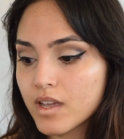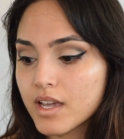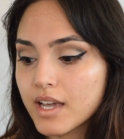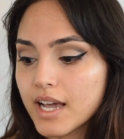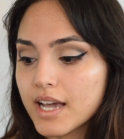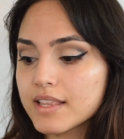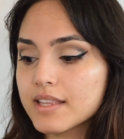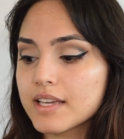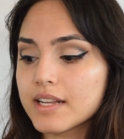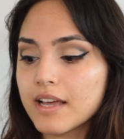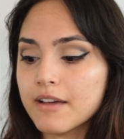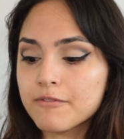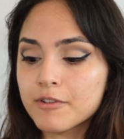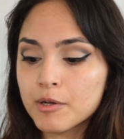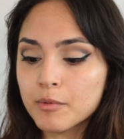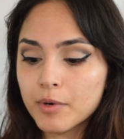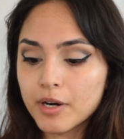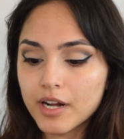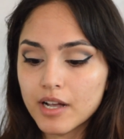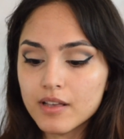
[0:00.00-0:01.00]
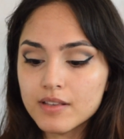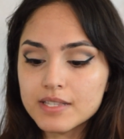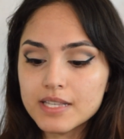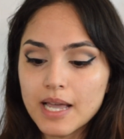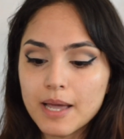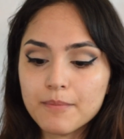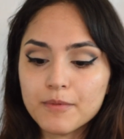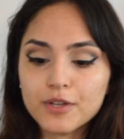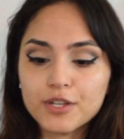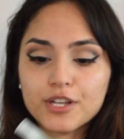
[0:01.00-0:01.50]
And then everywhere else,
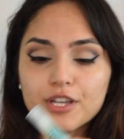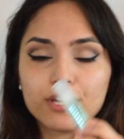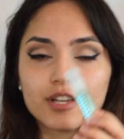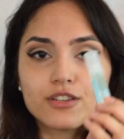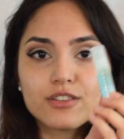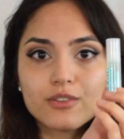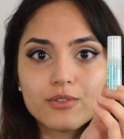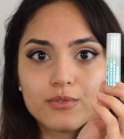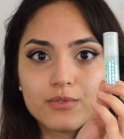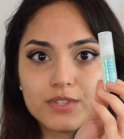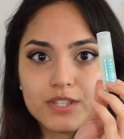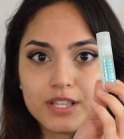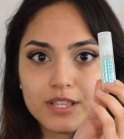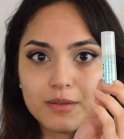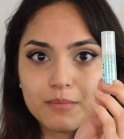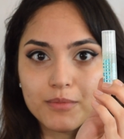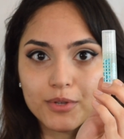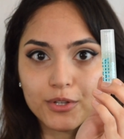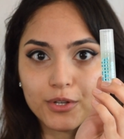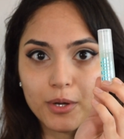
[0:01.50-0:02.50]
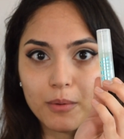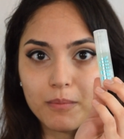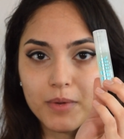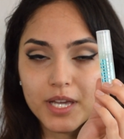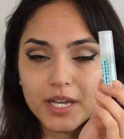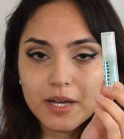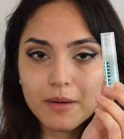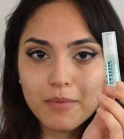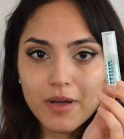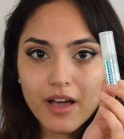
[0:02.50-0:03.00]
I'm going to use the Milk
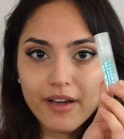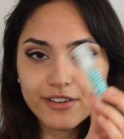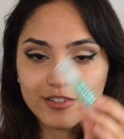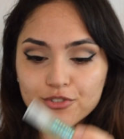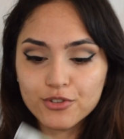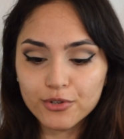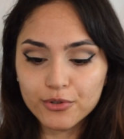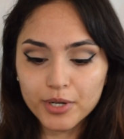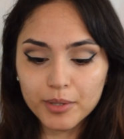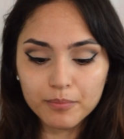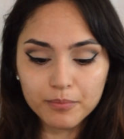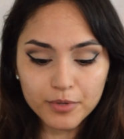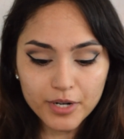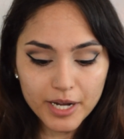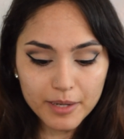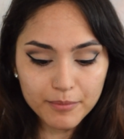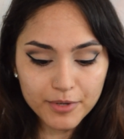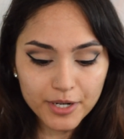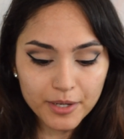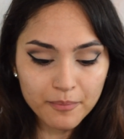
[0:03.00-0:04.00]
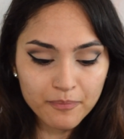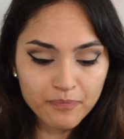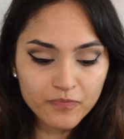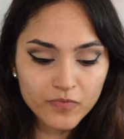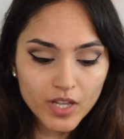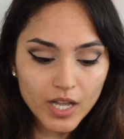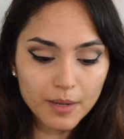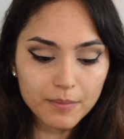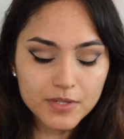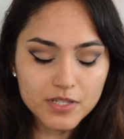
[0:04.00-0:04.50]
Makeup Hydro Grip Primer.
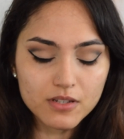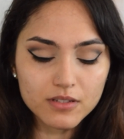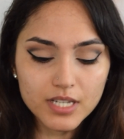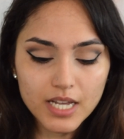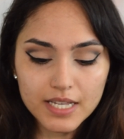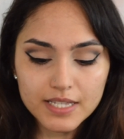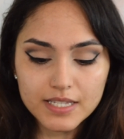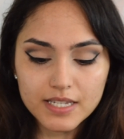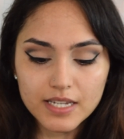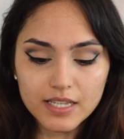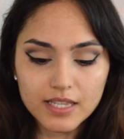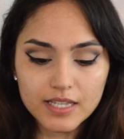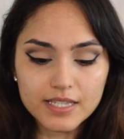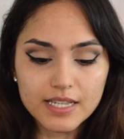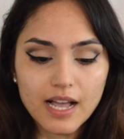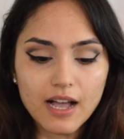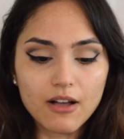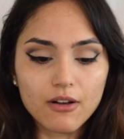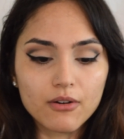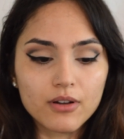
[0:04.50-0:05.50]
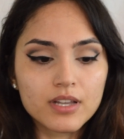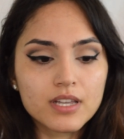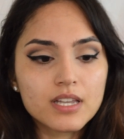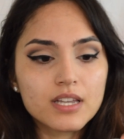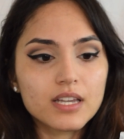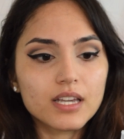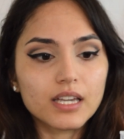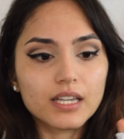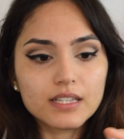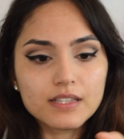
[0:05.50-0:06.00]
I'm still testing this out.
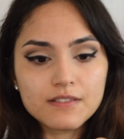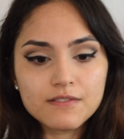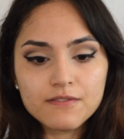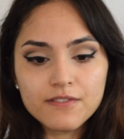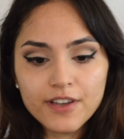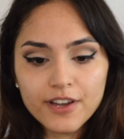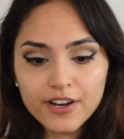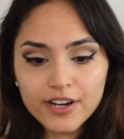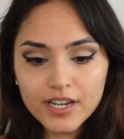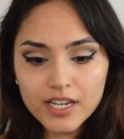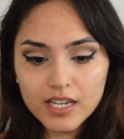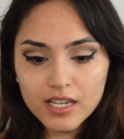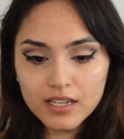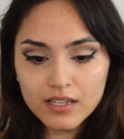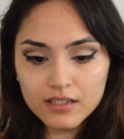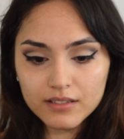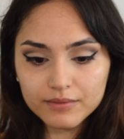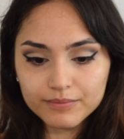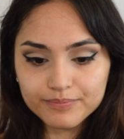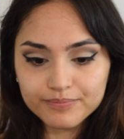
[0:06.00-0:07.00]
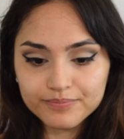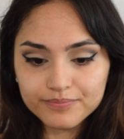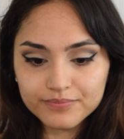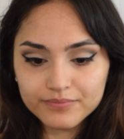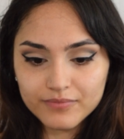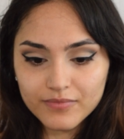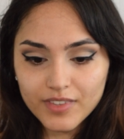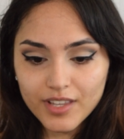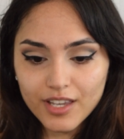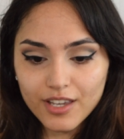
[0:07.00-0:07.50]
It's very
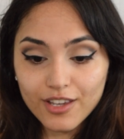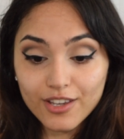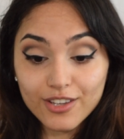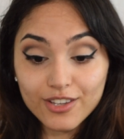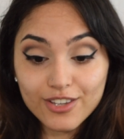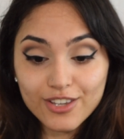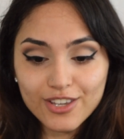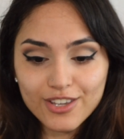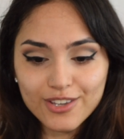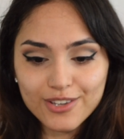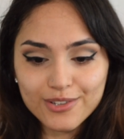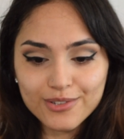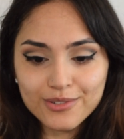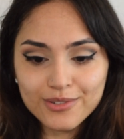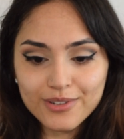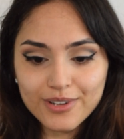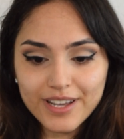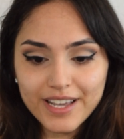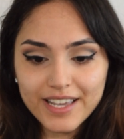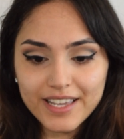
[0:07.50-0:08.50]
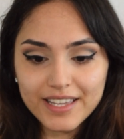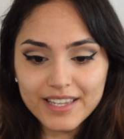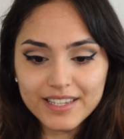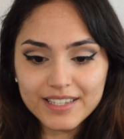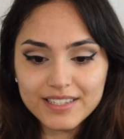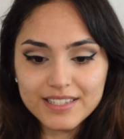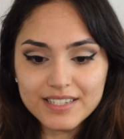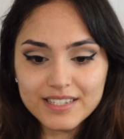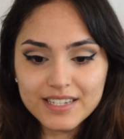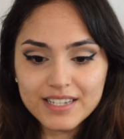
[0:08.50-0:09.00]
like cute,
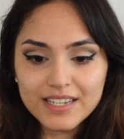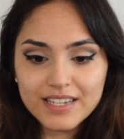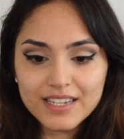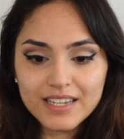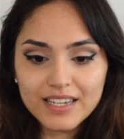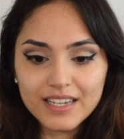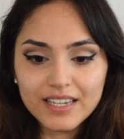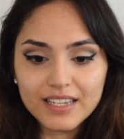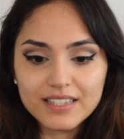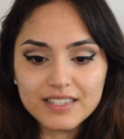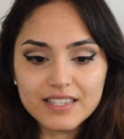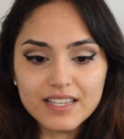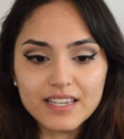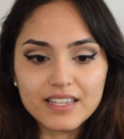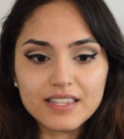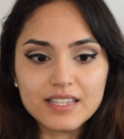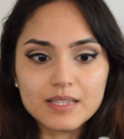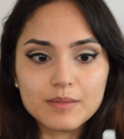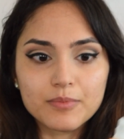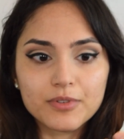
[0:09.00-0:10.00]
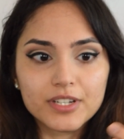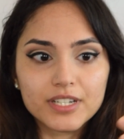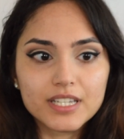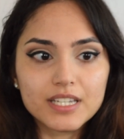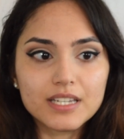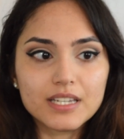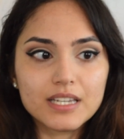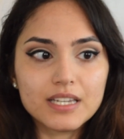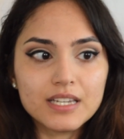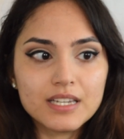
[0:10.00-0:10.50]
and it's like this
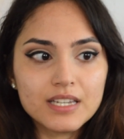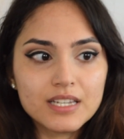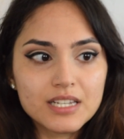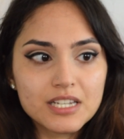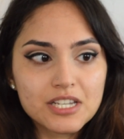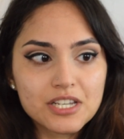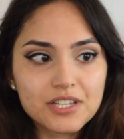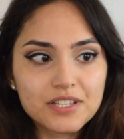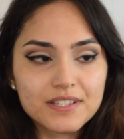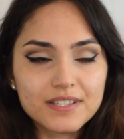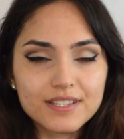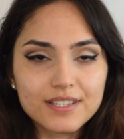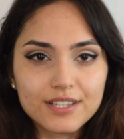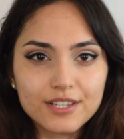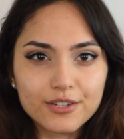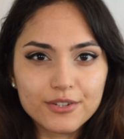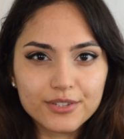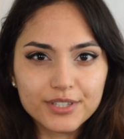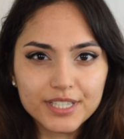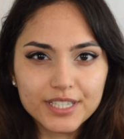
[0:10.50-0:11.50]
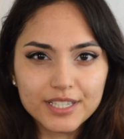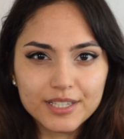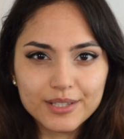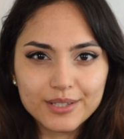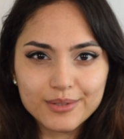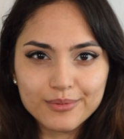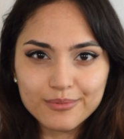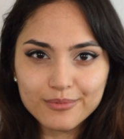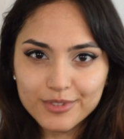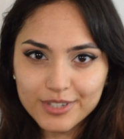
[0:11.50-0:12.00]
pretty sea
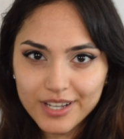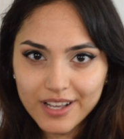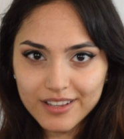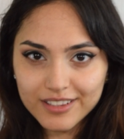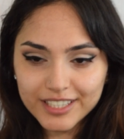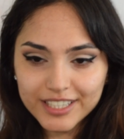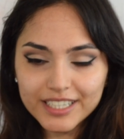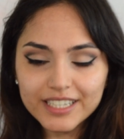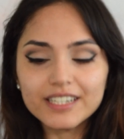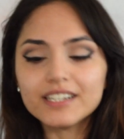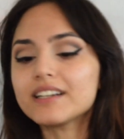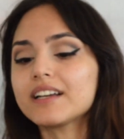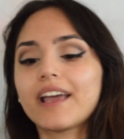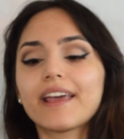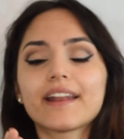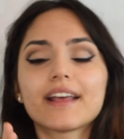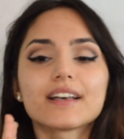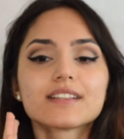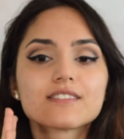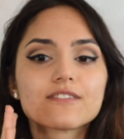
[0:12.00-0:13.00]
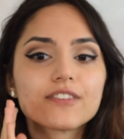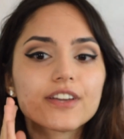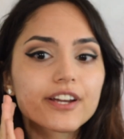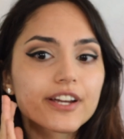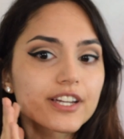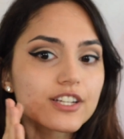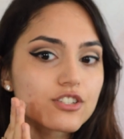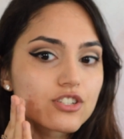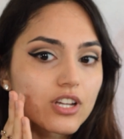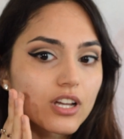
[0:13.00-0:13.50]
green color and has a
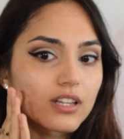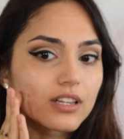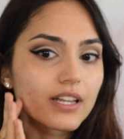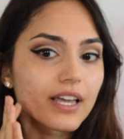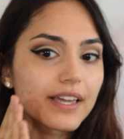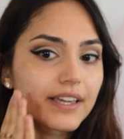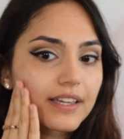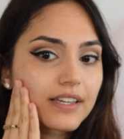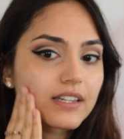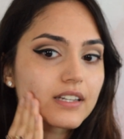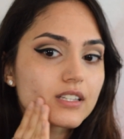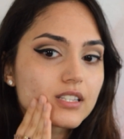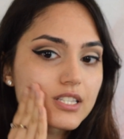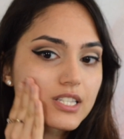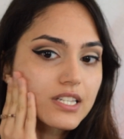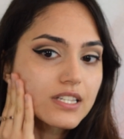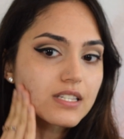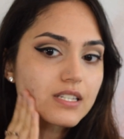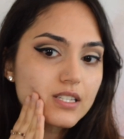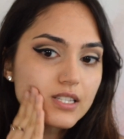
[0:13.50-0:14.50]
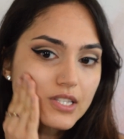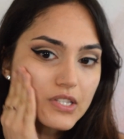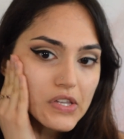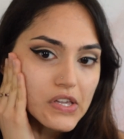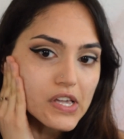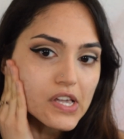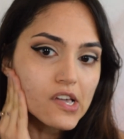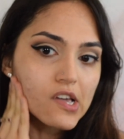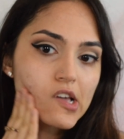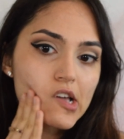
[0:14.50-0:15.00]
very gel-like
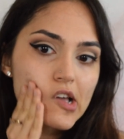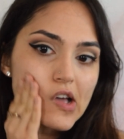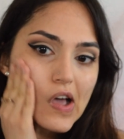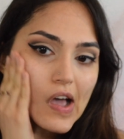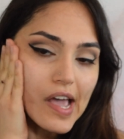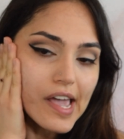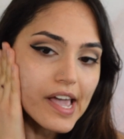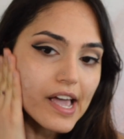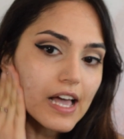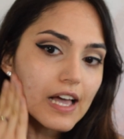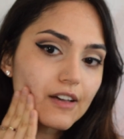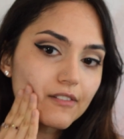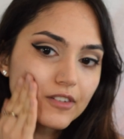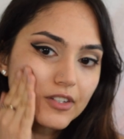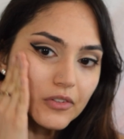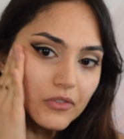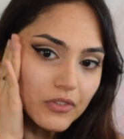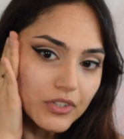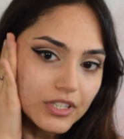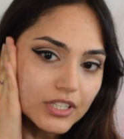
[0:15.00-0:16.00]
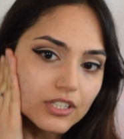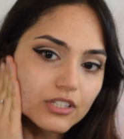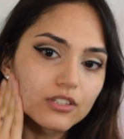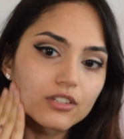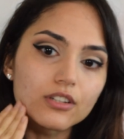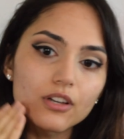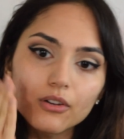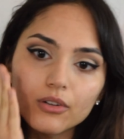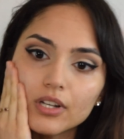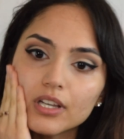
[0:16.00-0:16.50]
consistency. I haven't really
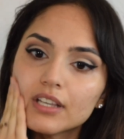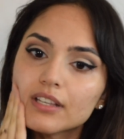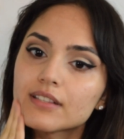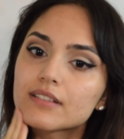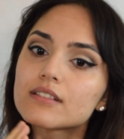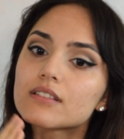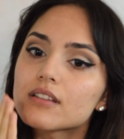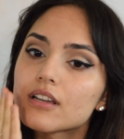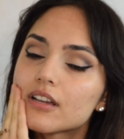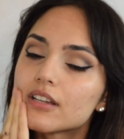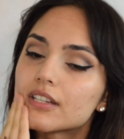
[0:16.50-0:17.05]
noticed